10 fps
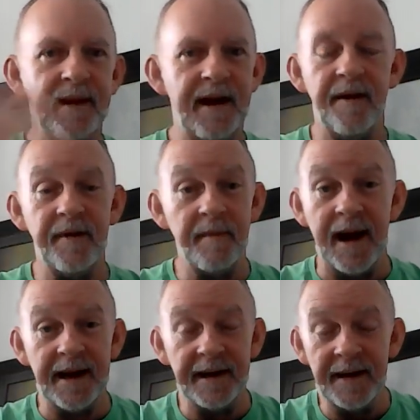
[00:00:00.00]

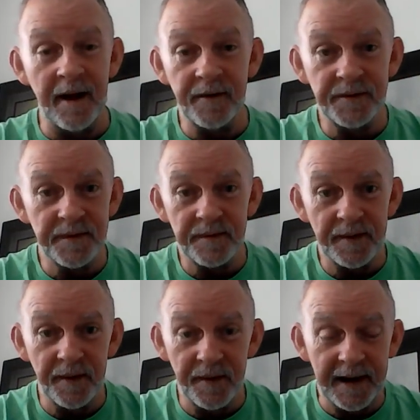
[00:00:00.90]
everybody knows
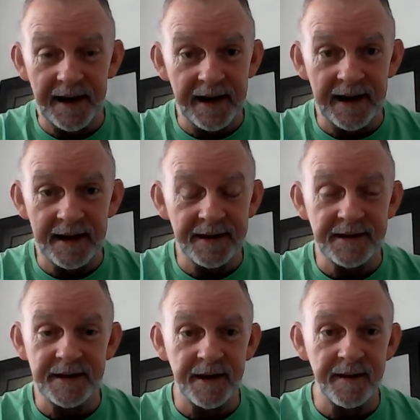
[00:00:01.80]
who he
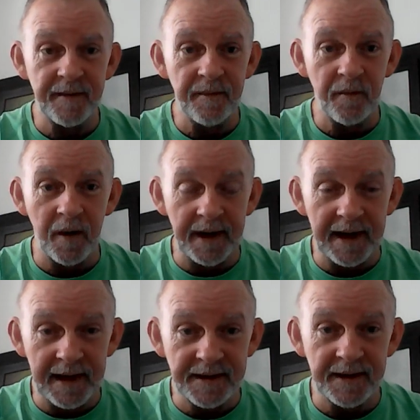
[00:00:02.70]
is and what
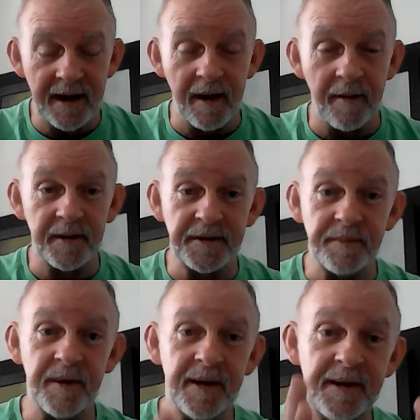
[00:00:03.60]
he's
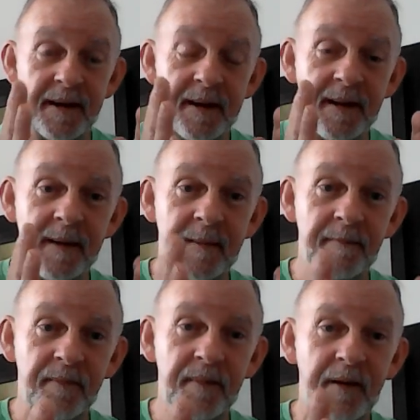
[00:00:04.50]
accomplished, but
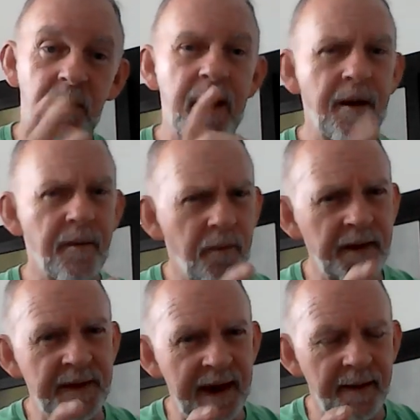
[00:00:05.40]
well,
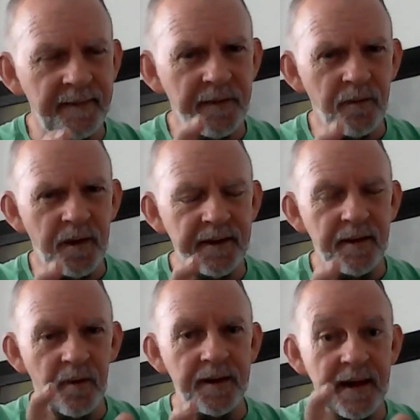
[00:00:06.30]
one thing I'm going
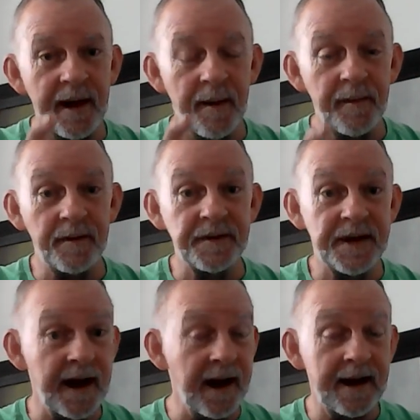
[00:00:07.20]
to
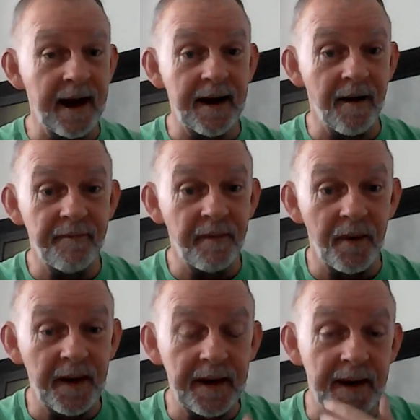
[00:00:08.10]
say, I got off
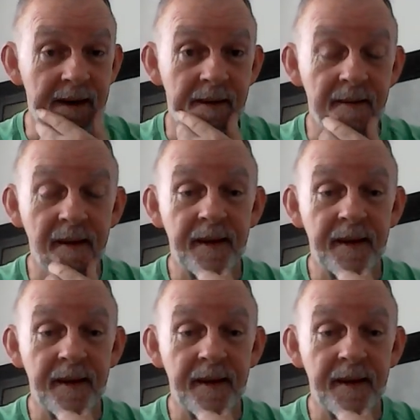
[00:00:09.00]
point here.